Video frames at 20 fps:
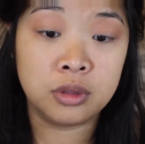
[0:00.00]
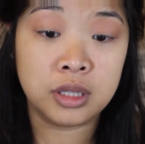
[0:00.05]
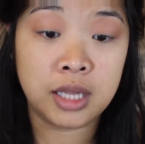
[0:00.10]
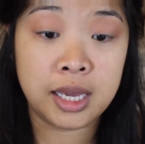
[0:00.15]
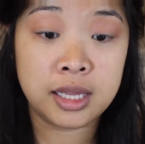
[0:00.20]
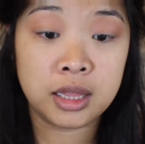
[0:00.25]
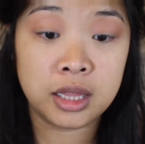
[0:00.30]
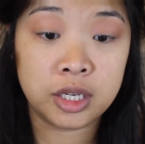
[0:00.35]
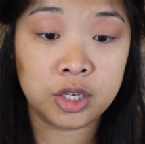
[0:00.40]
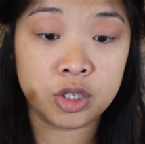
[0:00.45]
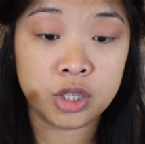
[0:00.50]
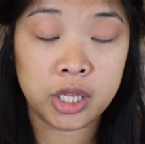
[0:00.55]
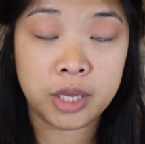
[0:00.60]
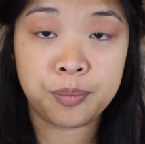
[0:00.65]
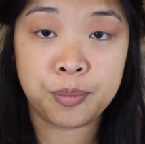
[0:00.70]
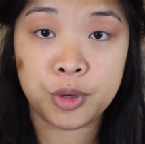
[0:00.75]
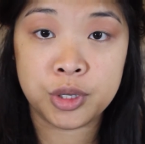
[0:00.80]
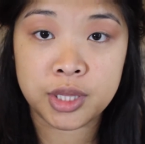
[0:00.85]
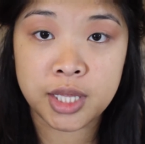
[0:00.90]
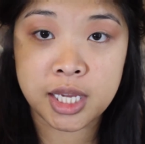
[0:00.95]
I literally
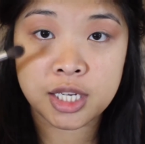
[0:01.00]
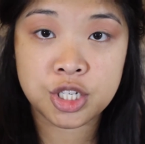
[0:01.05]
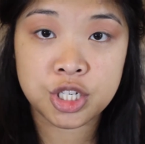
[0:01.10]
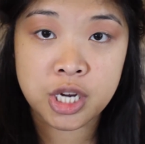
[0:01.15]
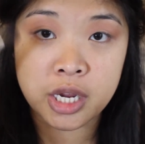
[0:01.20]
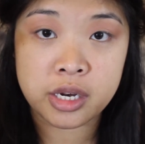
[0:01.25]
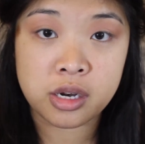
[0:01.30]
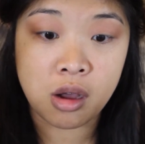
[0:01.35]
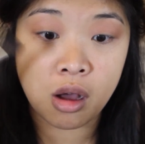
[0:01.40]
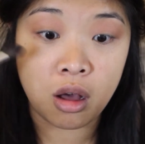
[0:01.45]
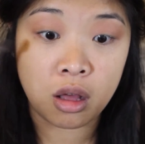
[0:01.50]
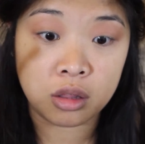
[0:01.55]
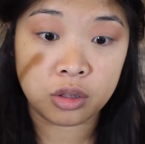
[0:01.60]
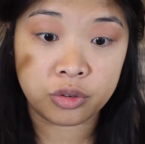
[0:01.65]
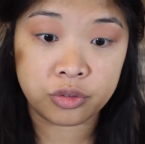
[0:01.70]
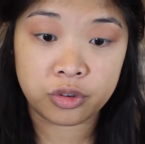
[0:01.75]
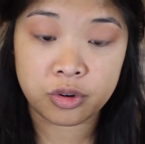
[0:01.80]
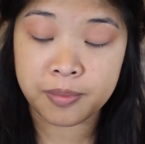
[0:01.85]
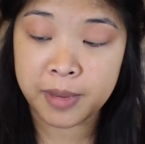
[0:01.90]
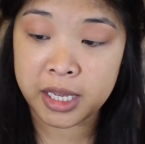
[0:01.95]
put that shade all
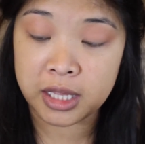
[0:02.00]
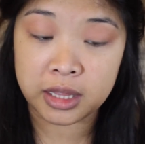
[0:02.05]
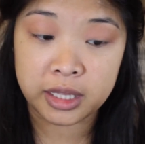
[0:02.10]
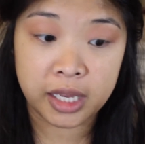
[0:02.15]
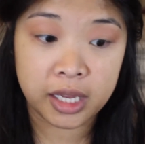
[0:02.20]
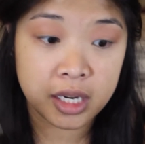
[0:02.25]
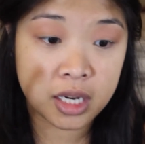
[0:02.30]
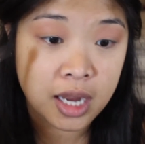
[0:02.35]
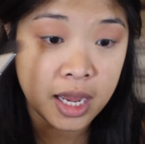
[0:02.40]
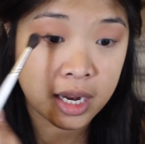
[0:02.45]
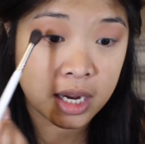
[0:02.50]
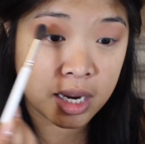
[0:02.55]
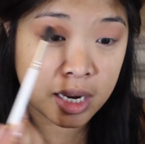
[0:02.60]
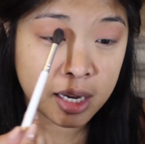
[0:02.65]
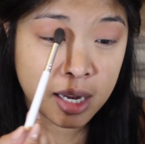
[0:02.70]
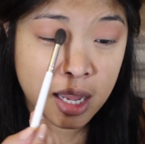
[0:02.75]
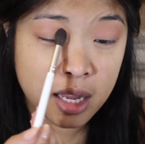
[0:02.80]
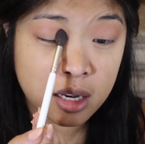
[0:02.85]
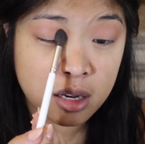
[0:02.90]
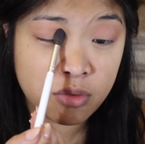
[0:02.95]
over my lid, and
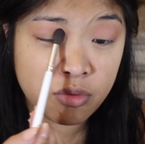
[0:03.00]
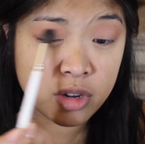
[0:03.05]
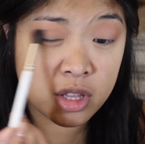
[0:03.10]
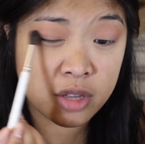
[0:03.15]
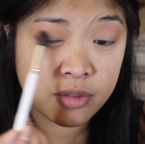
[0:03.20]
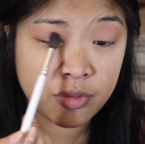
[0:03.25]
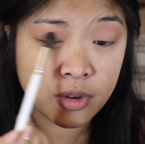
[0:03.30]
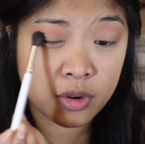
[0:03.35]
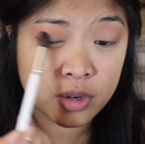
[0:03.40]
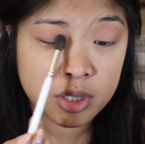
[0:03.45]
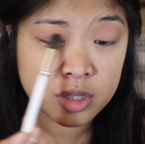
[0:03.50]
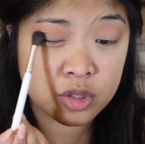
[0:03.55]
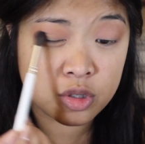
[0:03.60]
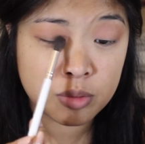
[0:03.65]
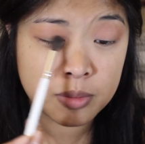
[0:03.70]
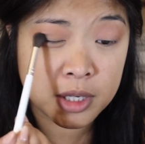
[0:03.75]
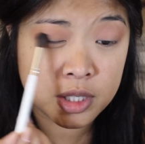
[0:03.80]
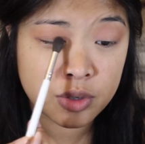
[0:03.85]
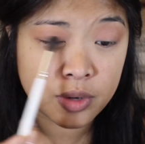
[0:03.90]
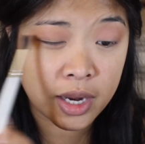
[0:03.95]
I didn't really focus
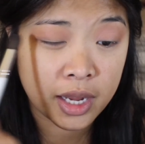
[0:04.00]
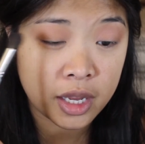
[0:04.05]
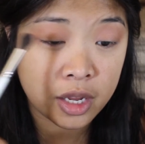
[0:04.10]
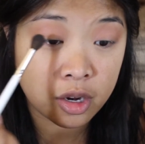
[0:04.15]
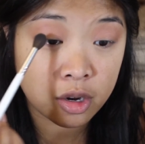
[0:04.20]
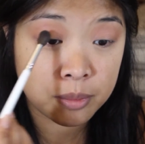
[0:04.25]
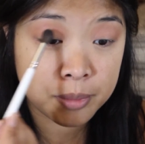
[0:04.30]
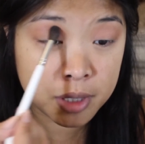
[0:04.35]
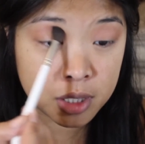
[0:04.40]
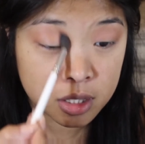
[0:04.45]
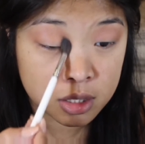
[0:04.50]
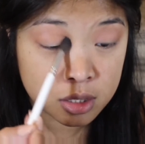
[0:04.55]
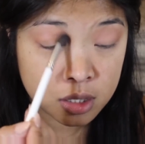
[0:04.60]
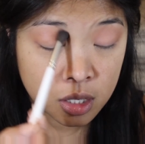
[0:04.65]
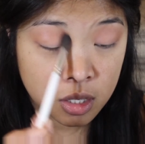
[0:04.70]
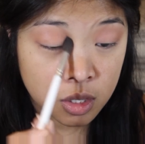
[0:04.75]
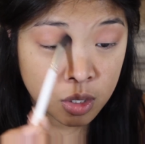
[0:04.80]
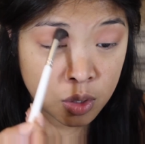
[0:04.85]
too much right here because